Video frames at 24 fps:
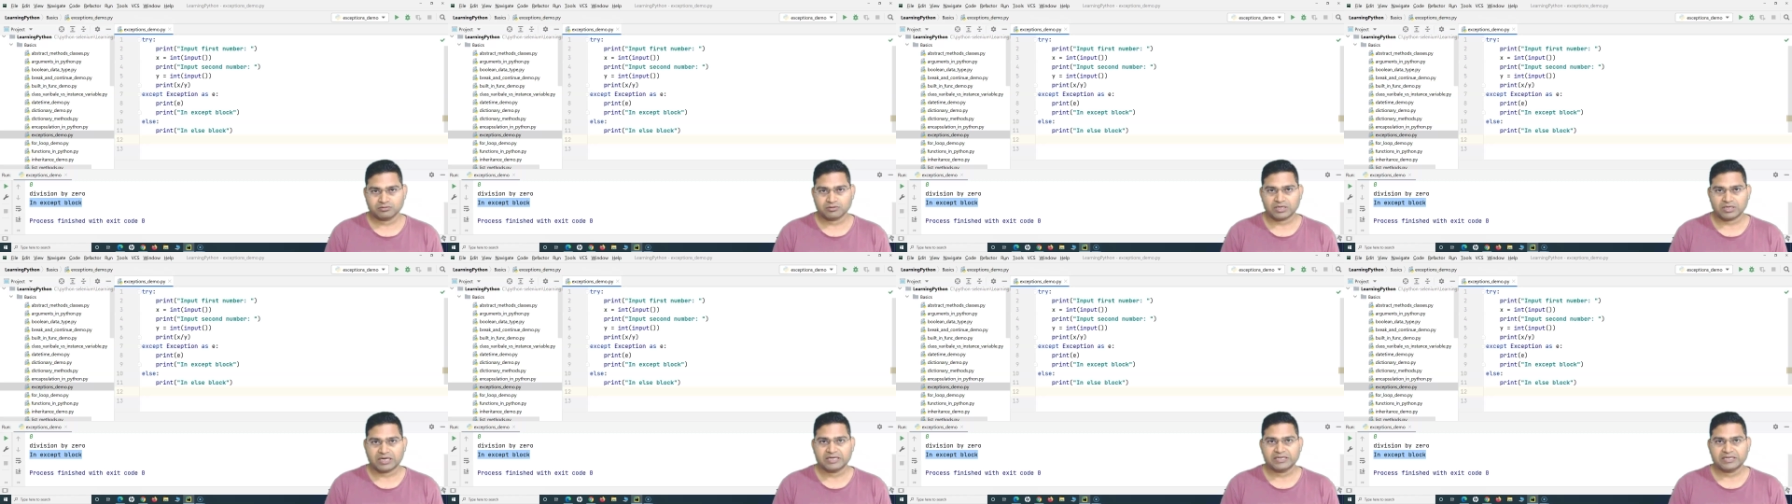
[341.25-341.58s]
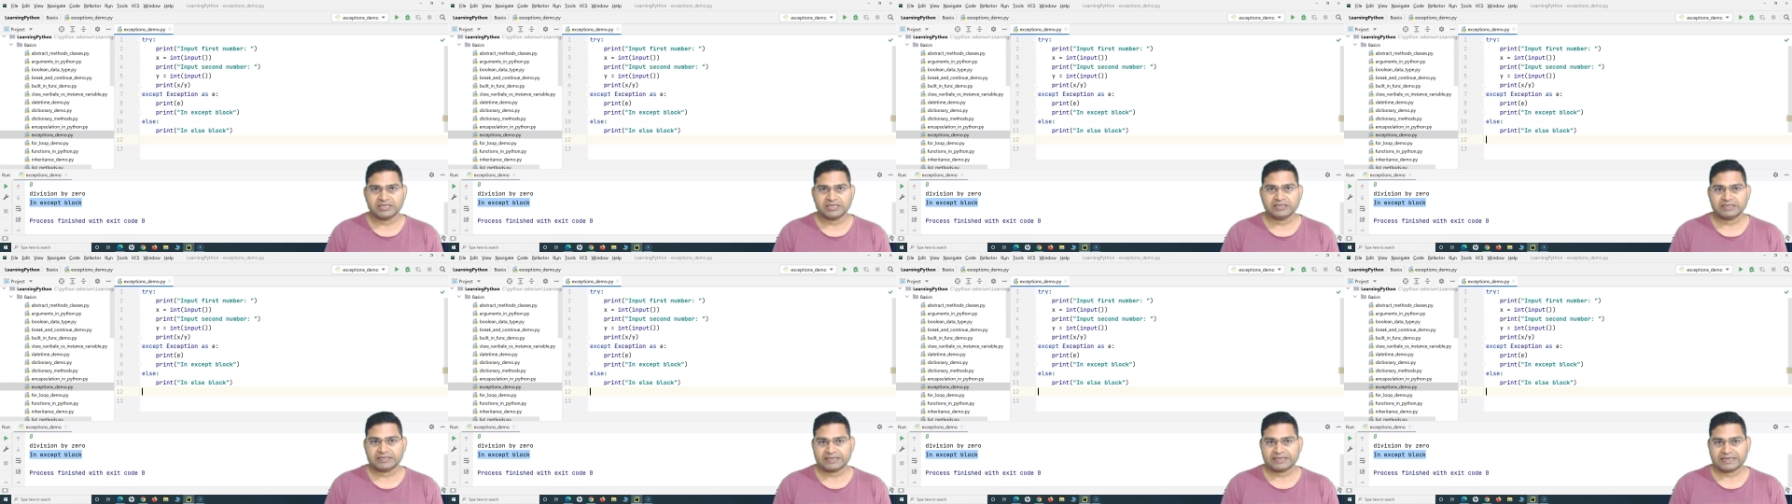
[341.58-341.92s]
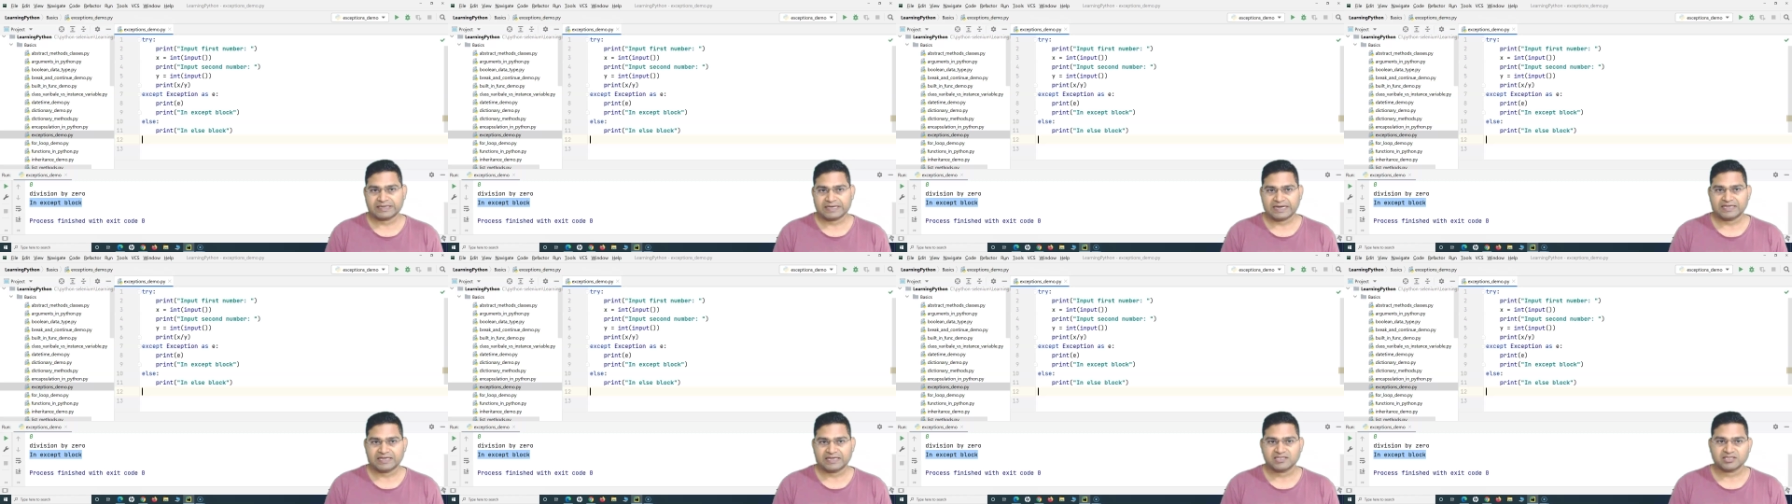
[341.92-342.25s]
try,
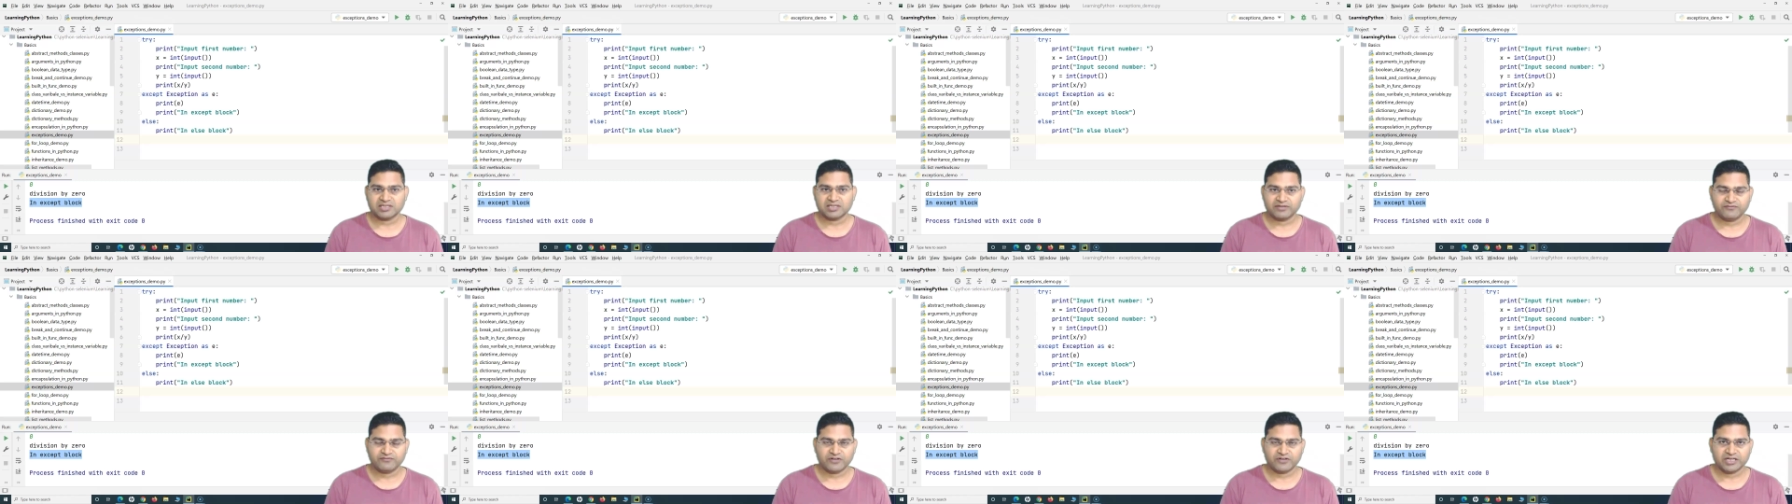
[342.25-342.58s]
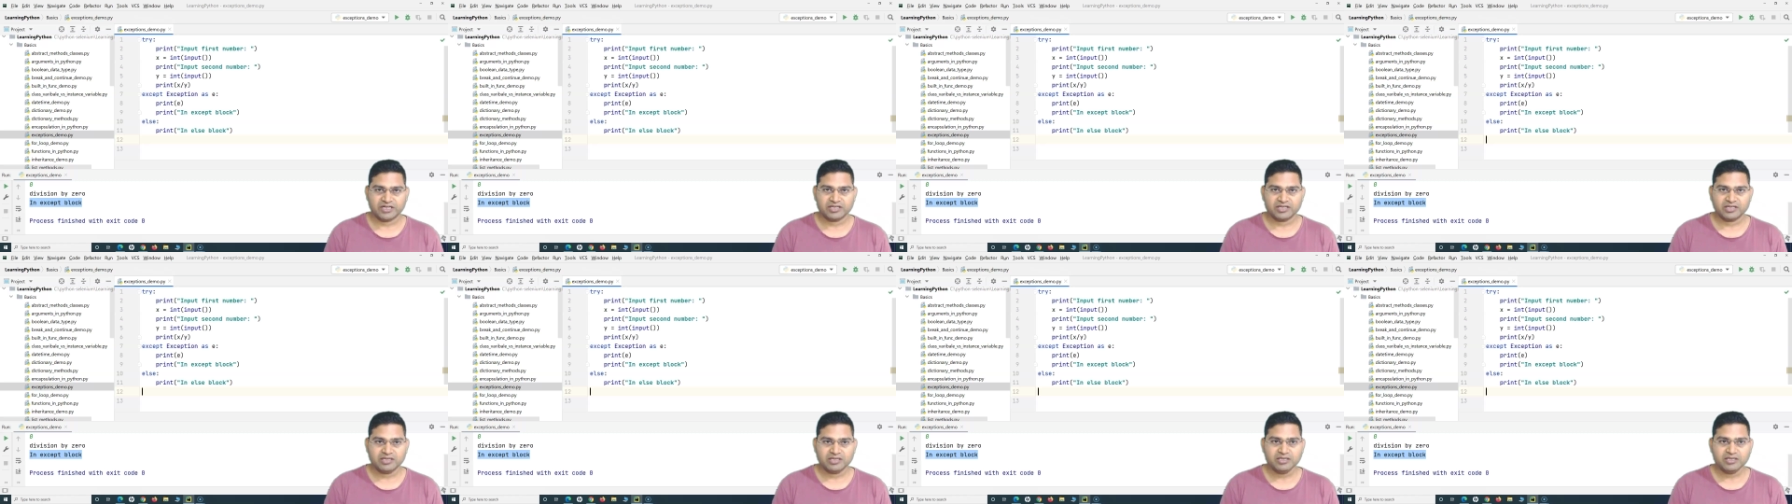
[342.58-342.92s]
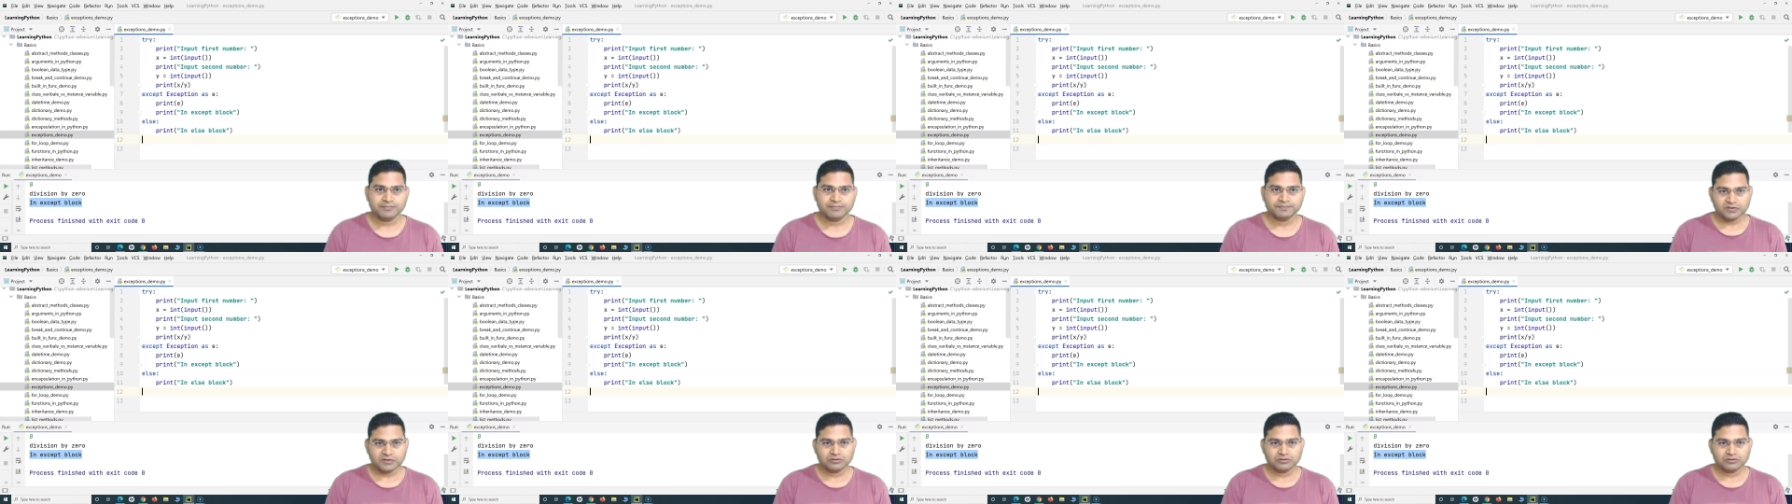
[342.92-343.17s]
catch, and finally.